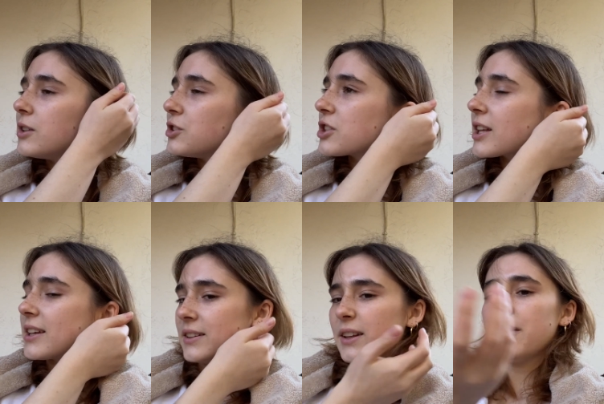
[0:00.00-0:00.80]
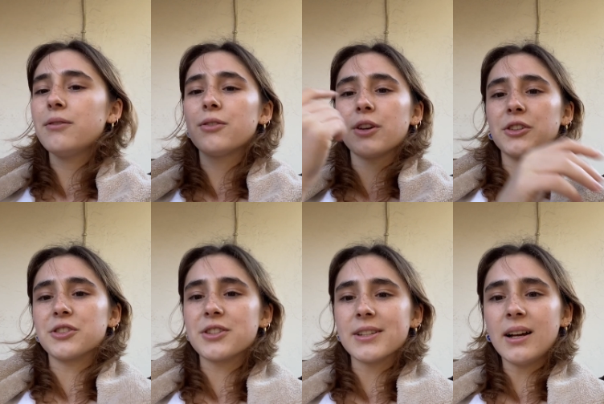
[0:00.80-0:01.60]
Just, like, live for
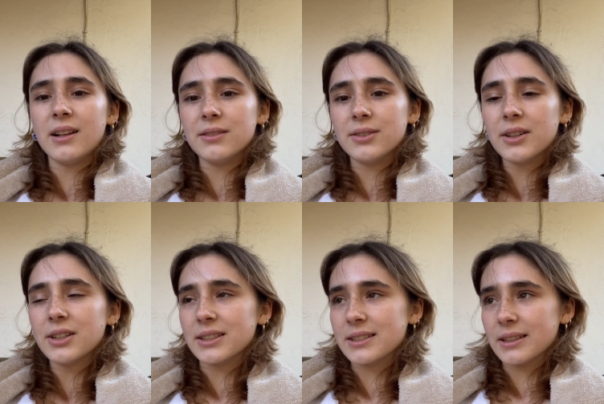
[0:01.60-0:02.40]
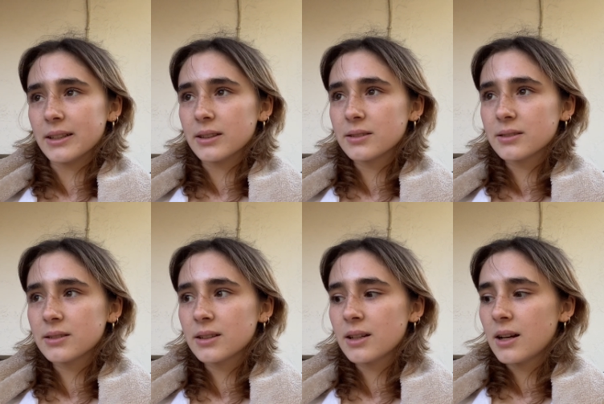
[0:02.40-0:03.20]
yourself, honestly.
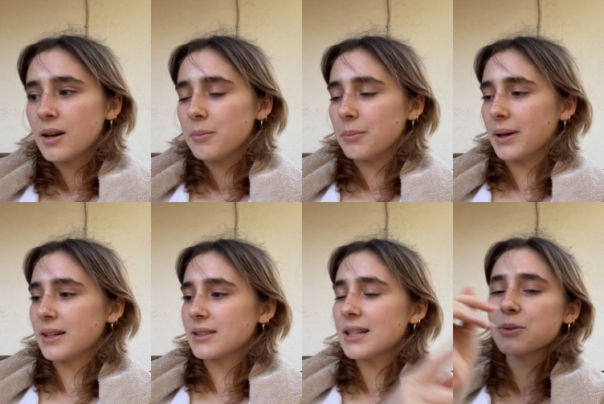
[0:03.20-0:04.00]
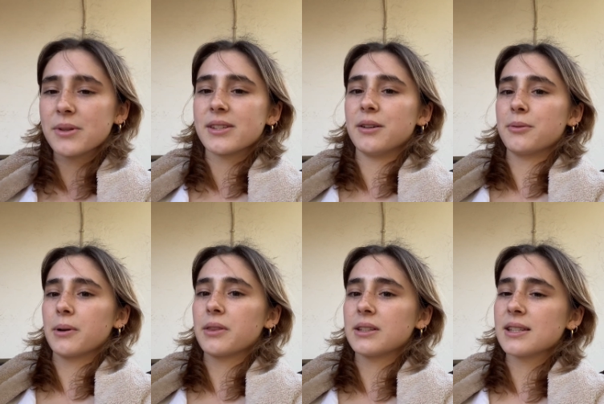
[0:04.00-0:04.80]
Because that's what
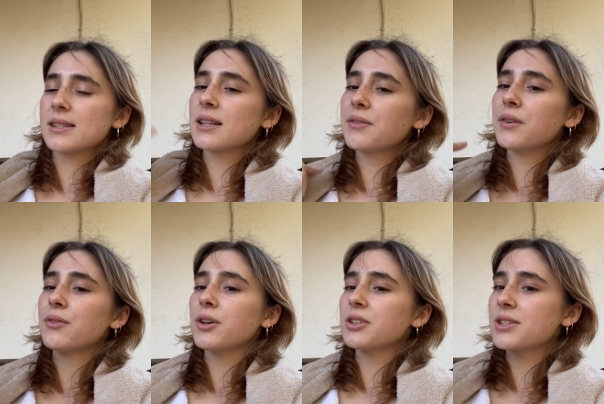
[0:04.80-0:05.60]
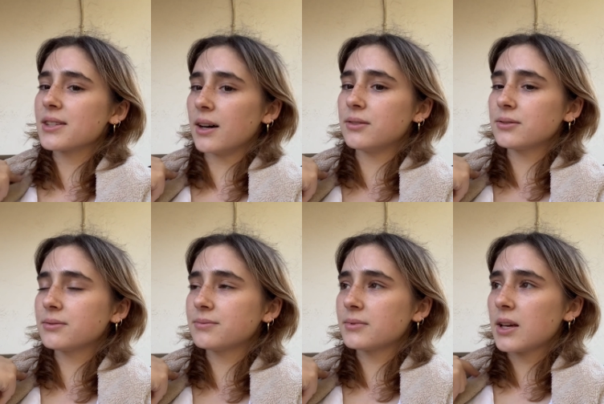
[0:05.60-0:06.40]
self-worth is. It's living for yourself.
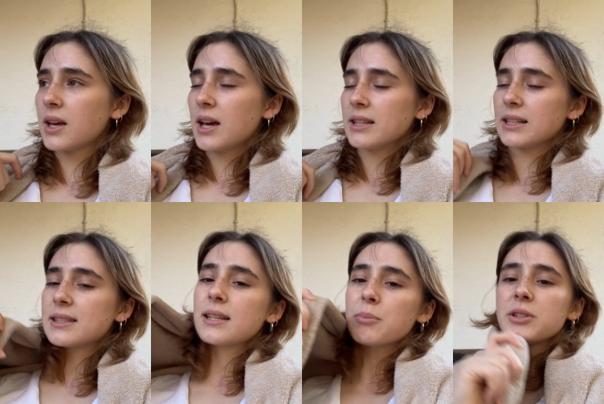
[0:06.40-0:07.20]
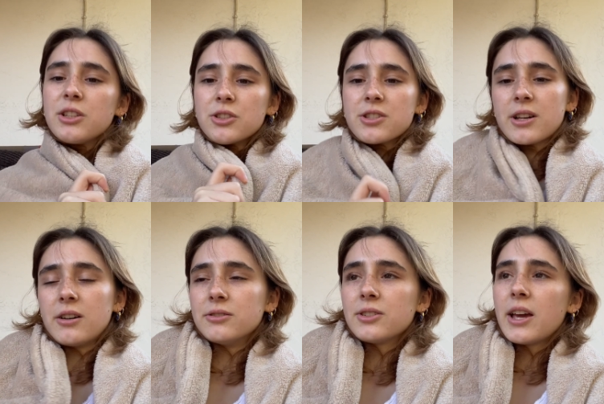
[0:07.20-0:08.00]
It's accepting
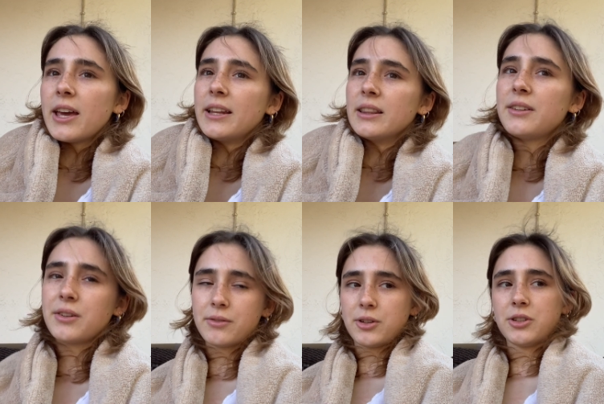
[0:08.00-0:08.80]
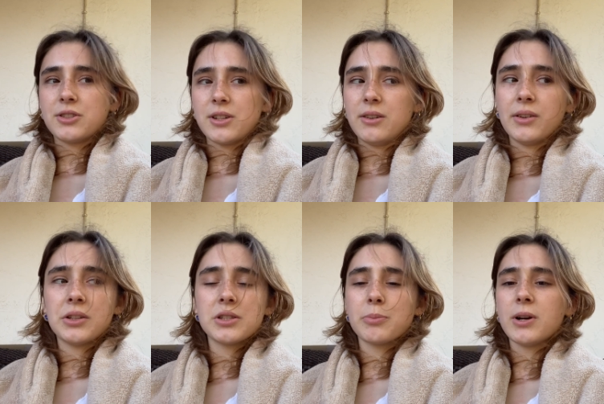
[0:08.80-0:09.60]
yourself and living for yourself. And
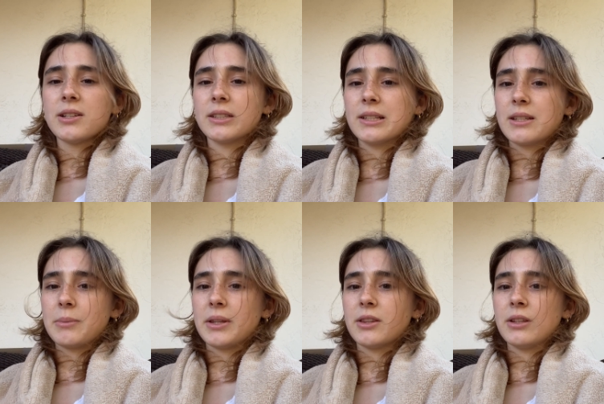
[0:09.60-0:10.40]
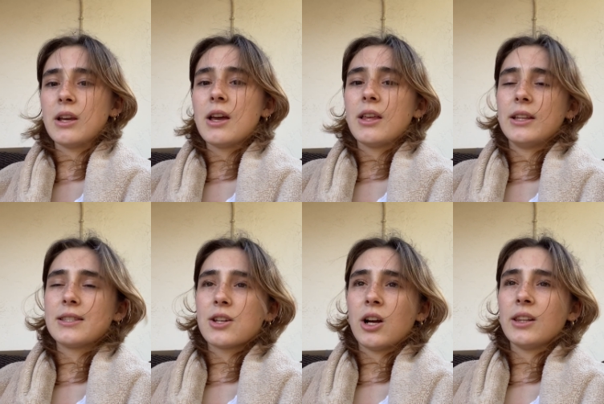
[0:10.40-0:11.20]
it's a process. I mean, it's
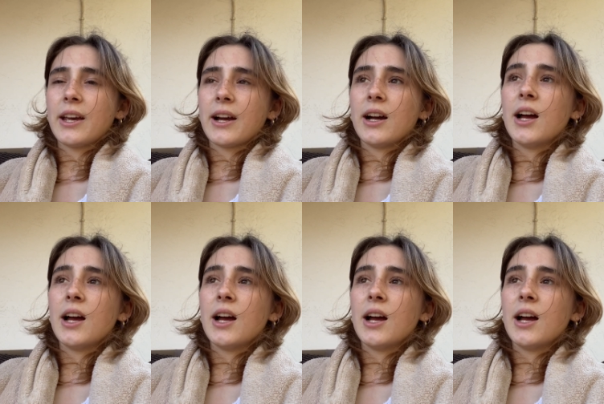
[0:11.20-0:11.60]
not like